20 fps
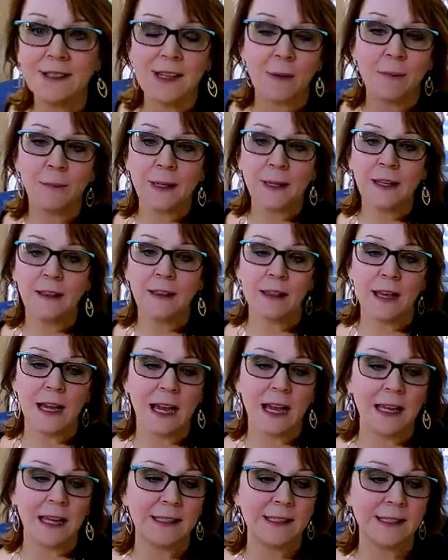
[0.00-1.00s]
something
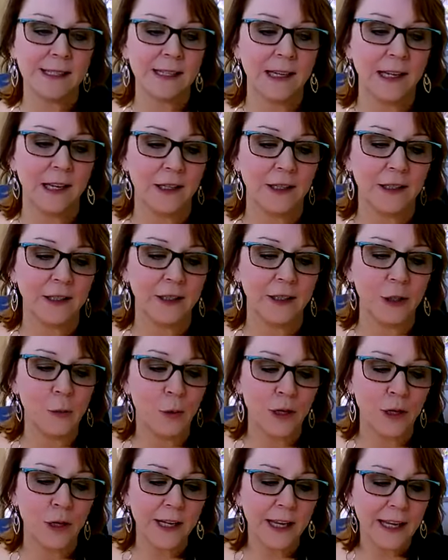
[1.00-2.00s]
that you
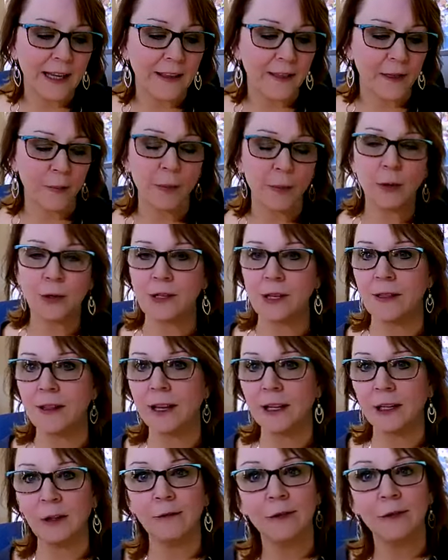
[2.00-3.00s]
are taking the person
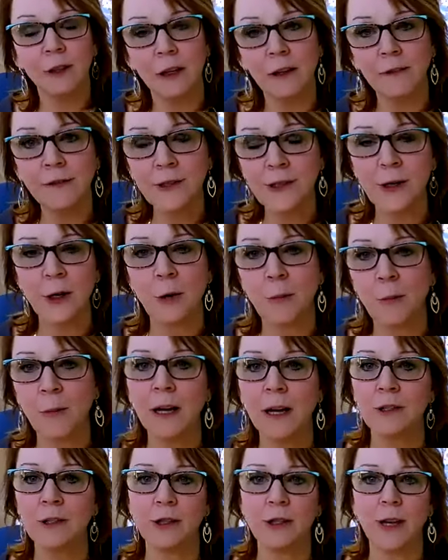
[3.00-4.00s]
that you've loved so
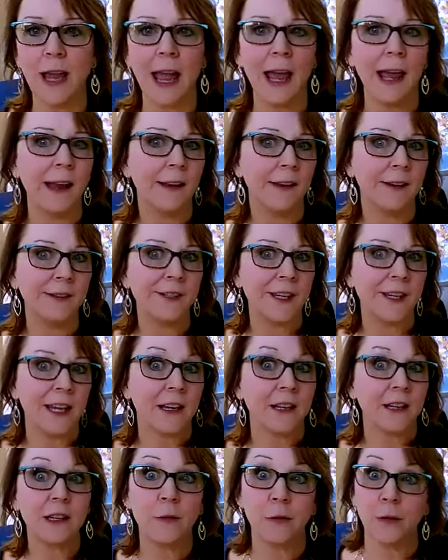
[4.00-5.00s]
much and
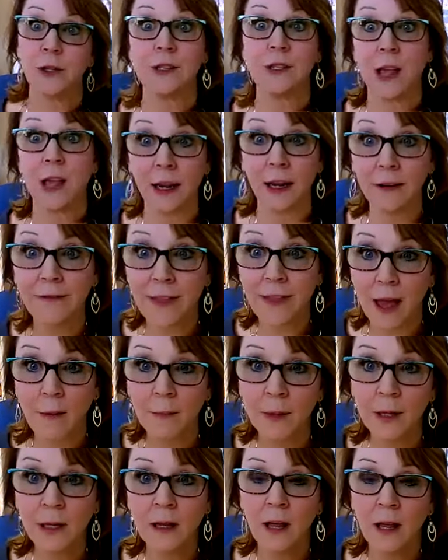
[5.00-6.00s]
seeing a different side of
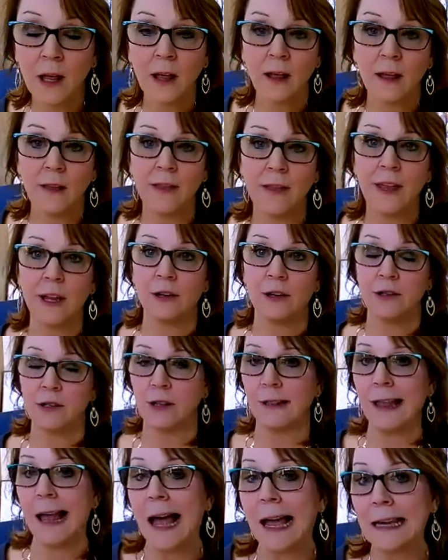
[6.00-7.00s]
them there's
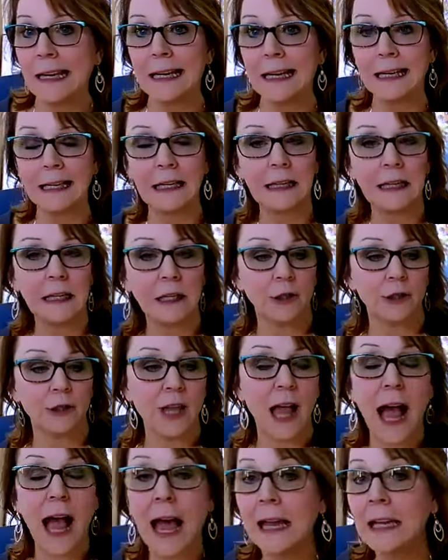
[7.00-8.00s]
lying there's
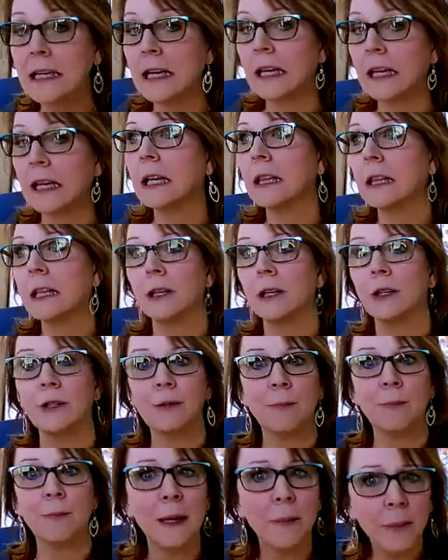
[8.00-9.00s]
hiding
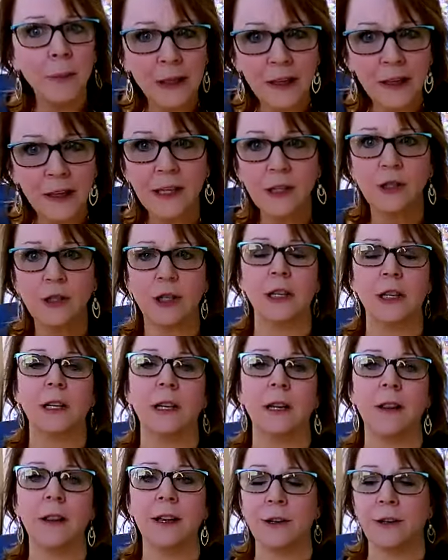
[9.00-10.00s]
there's
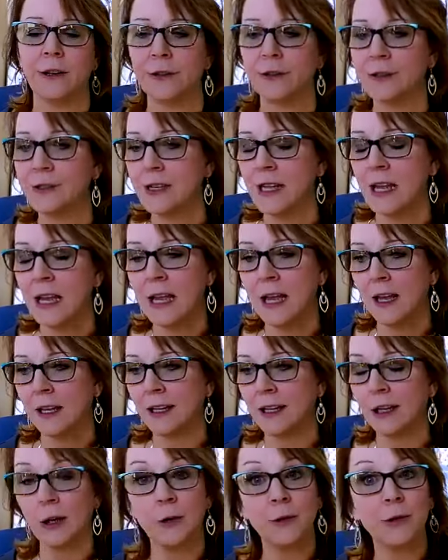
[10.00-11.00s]
manipulation there's
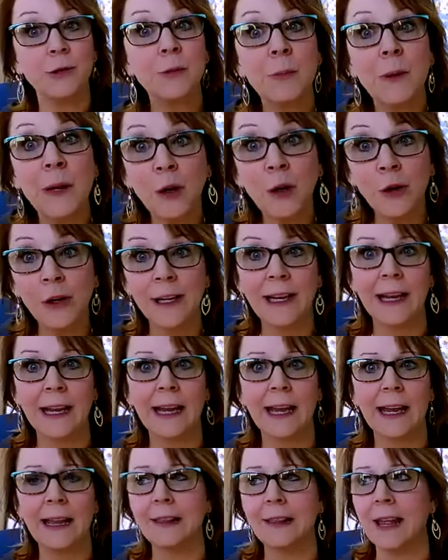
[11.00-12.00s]
you know
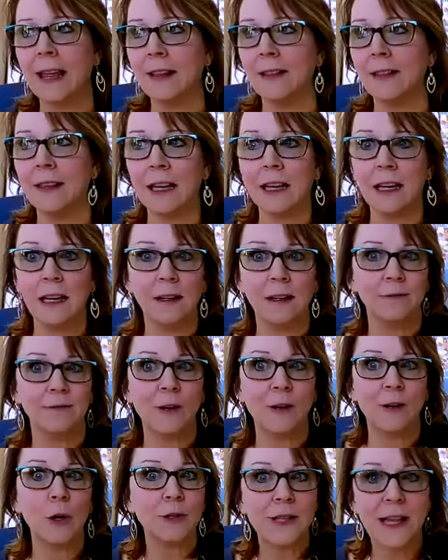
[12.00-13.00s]
smearing and and the
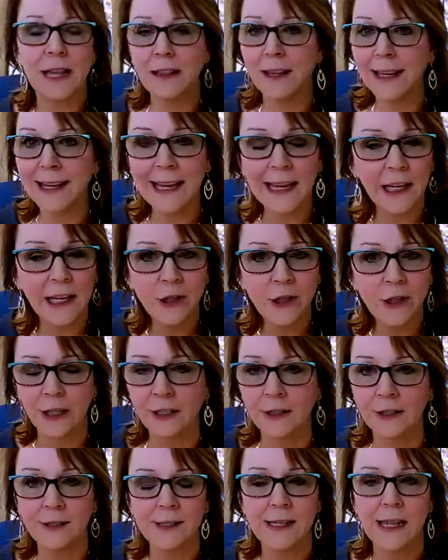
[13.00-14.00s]
false
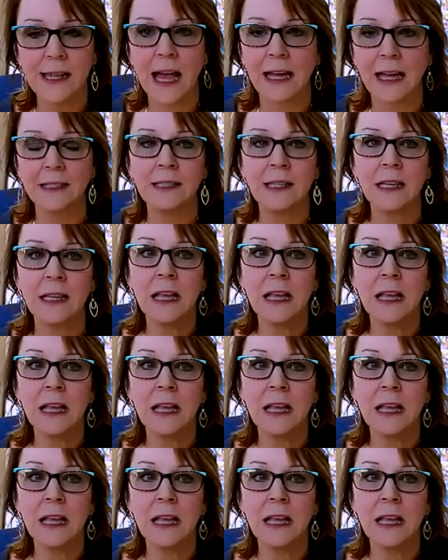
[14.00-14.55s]
allegations that